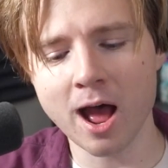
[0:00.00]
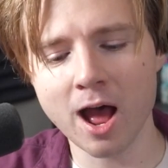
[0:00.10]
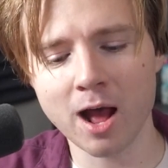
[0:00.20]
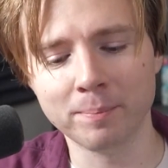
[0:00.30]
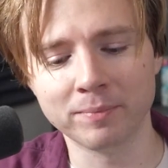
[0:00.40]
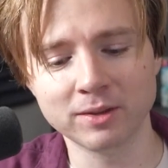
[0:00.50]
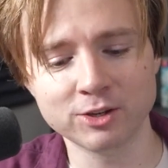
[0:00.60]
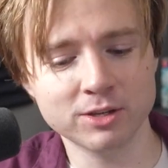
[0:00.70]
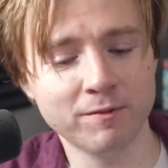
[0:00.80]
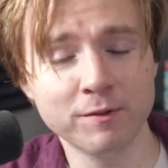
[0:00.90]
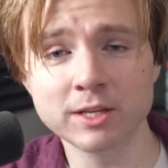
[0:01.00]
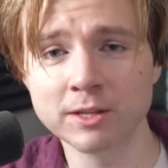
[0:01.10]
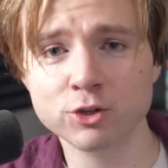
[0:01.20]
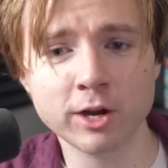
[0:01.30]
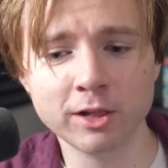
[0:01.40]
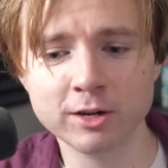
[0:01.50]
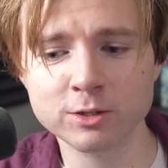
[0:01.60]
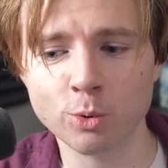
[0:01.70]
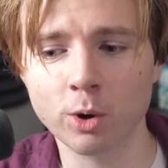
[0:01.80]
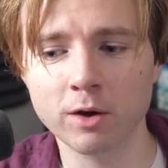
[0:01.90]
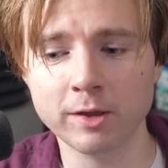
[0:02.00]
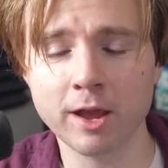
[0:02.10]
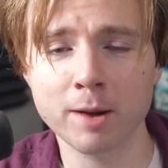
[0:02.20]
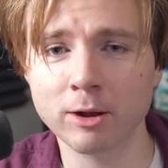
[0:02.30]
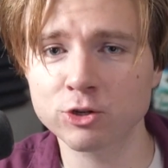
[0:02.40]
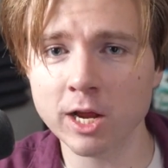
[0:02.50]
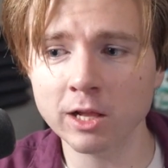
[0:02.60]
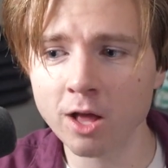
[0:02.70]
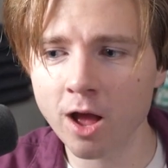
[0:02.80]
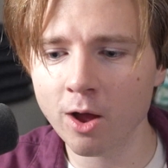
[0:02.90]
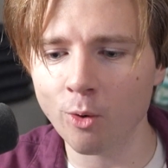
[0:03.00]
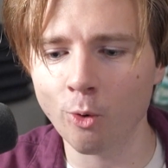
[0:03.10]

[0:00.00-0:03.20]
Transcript: Just if you've seen the trailers or if you care about J-Law